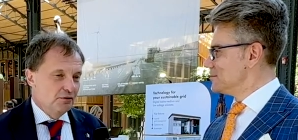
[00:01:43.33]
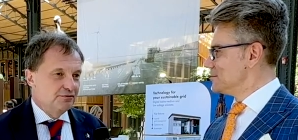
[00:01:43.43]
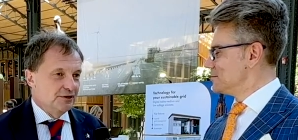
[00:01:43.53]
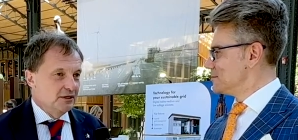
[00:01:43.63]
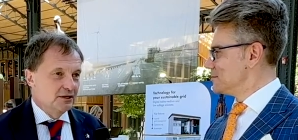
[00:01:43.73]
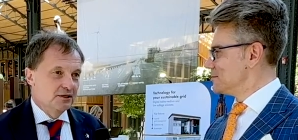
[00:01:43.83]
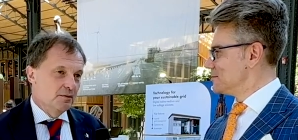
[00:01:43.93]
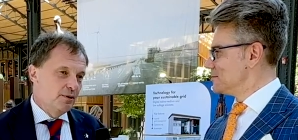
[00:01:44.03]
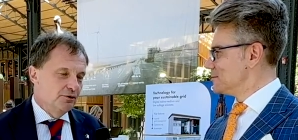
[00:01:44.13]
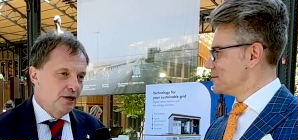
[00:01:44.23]
Speaker 1: thinking
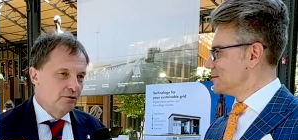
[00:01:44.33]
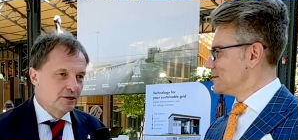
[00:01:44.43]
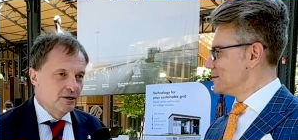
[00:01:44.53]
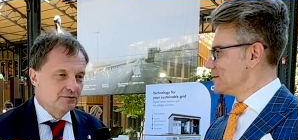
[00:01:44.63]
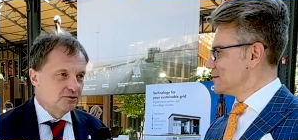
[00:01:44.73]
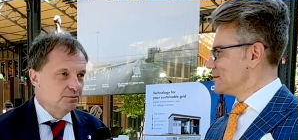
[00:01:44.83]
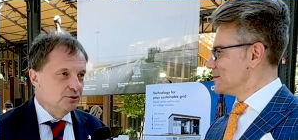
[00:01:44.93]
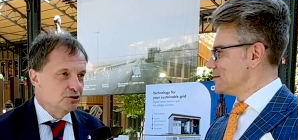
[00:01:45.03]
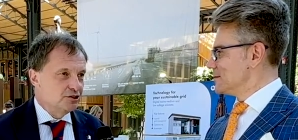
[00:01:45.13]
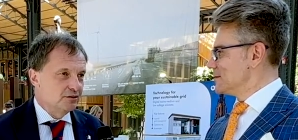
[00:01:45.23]
about our
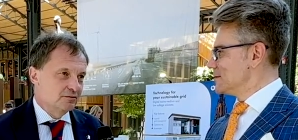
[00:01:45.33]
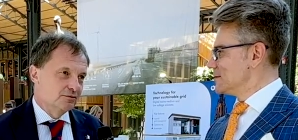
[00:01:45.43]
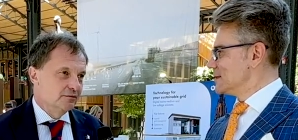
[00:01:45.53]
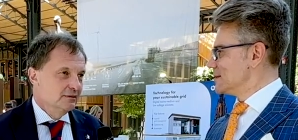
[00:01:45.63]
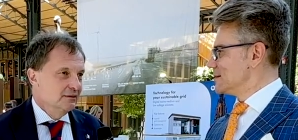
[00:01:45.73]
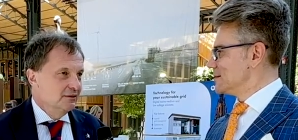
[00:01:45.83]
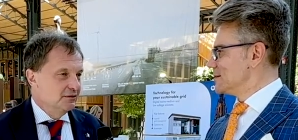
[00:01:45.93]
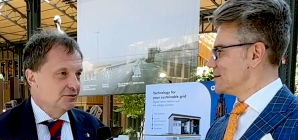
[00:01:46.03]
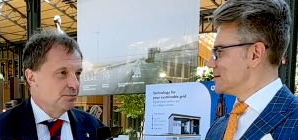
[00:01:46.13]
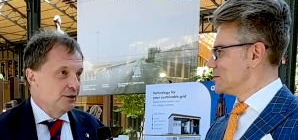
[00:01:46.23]
contribution to
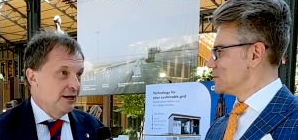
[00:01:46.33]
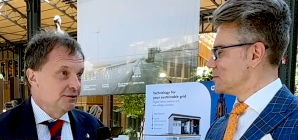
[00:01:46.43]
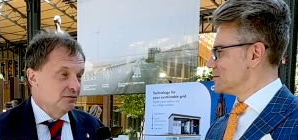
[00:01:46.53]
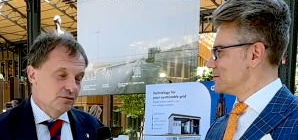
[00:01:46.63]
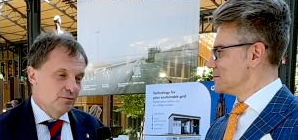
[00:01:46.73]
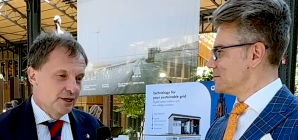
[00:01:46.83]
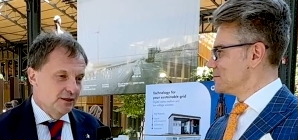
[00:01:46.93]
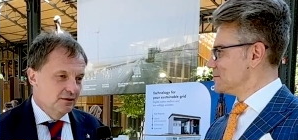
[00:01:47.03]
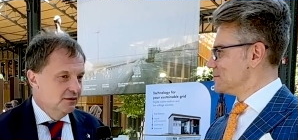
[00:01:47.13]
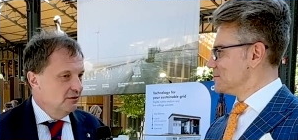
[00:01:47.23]
the planet to
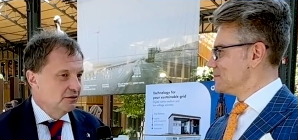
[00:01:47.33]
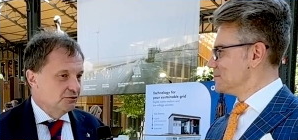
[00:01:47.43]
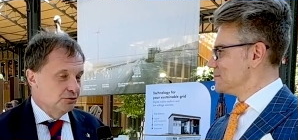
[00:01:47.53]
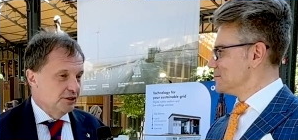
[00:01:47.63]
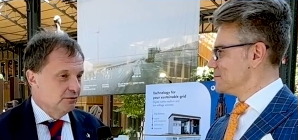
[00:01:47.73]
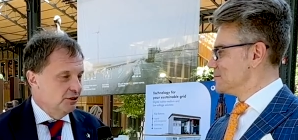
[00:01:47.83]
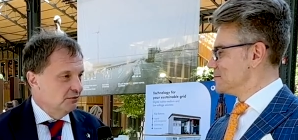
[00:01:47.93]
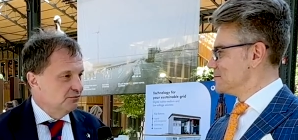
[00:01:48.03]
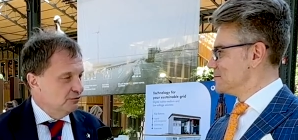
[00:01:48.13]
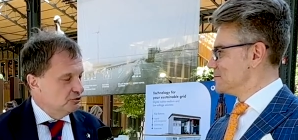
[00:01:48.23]
make to the
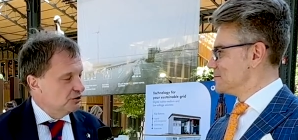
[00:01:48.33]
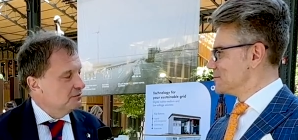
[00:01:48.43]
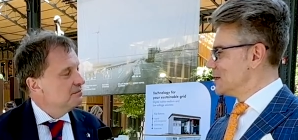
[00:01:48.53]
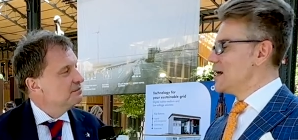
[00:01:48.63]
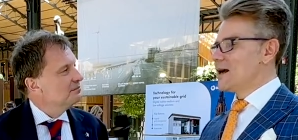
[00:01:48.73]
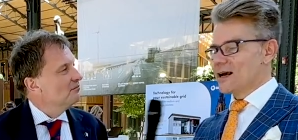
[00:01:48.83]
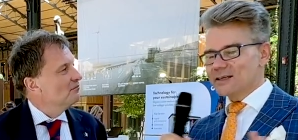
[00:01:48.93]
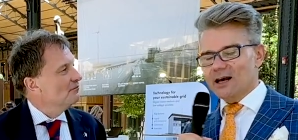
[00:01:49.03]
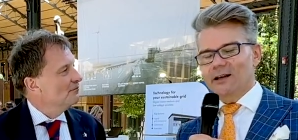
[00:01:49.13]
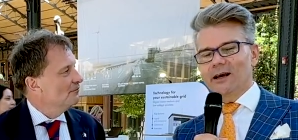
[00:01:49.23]
green future.
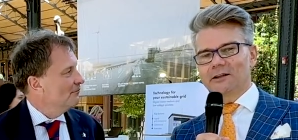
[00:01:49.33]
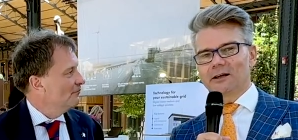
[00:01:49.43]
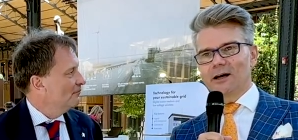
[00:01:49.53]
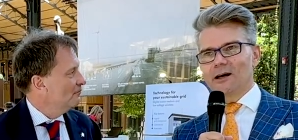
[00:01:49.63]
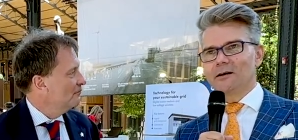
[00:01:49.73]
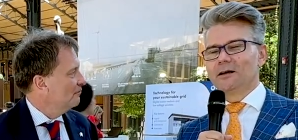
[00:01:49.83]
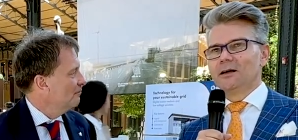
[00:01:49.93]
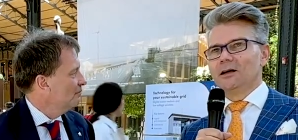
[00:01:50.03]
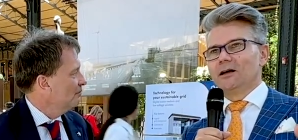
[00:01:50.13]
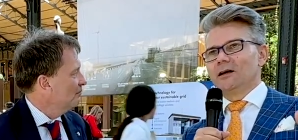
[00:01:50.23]
Speaker 2: Exactly, and uh,
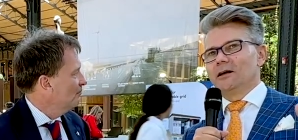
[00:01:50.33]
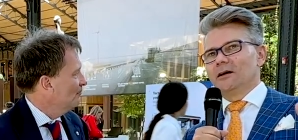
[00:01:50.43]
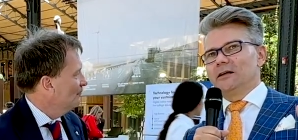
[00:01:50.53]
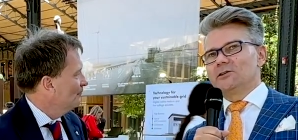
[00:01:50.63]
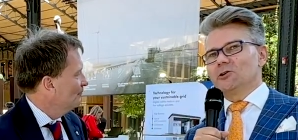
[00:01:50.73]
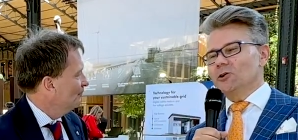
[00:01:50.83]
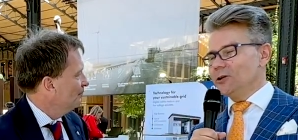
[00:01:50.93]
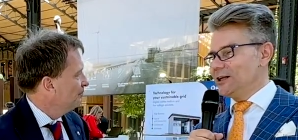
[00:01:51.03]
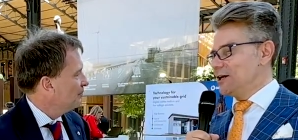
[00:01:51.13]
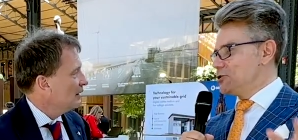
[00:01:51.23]
it's not
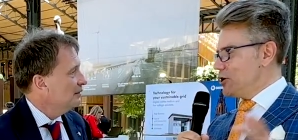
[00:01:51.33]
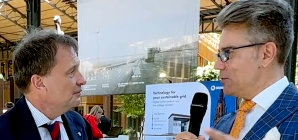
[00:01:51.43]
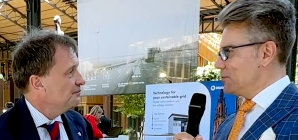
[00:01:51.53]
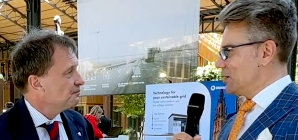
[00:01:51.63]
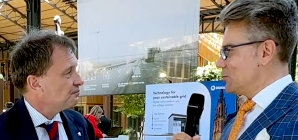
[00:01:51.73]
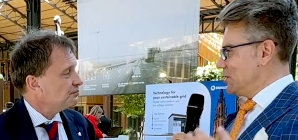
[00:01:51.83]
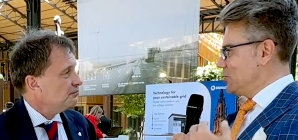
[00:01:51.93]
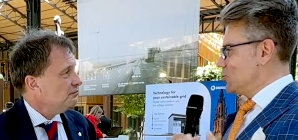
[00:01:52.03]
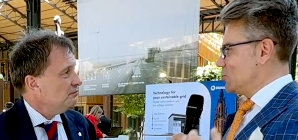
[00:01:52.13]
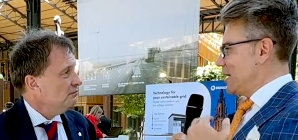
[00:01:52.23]
only a dream, but we
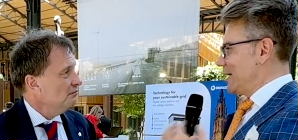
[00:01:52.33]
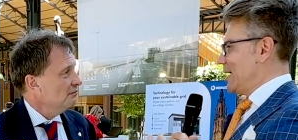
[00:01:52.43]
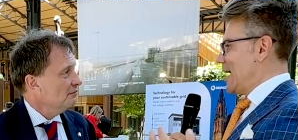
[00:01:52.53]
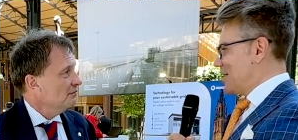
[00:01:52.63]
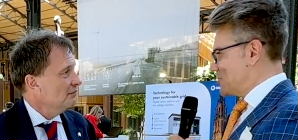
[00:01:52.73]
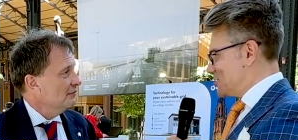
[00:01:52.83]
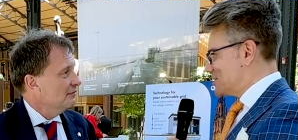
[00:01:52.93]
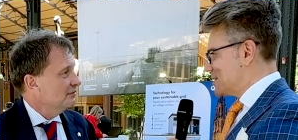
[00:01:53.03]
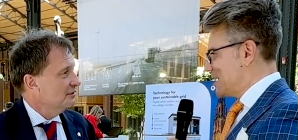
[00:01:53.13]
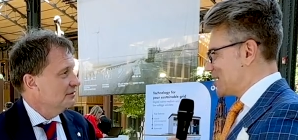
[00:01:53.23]
need to make
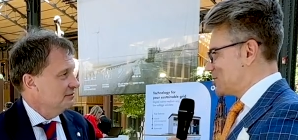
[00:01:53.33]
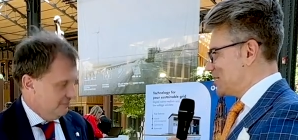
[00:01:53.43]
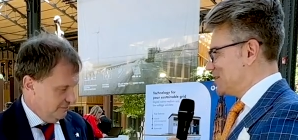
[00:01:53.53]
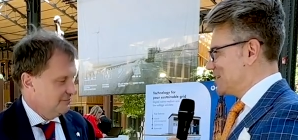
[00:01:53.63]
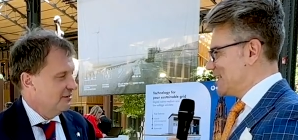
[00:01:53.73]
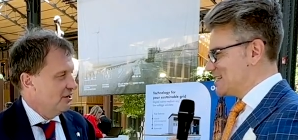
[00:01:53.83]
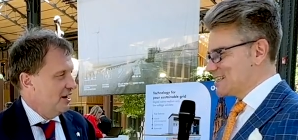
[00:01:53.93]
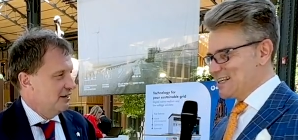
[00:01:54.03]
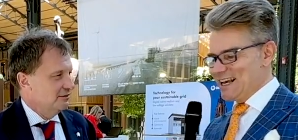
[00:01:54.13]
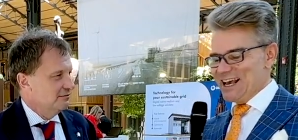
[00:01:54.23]
actions. Actually, yes.
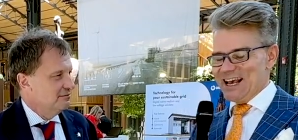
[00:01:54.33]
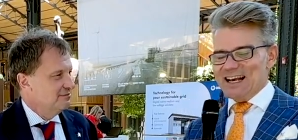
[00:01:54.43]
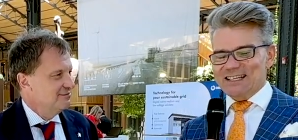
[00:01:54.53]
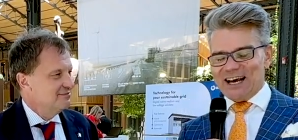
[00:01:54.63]
So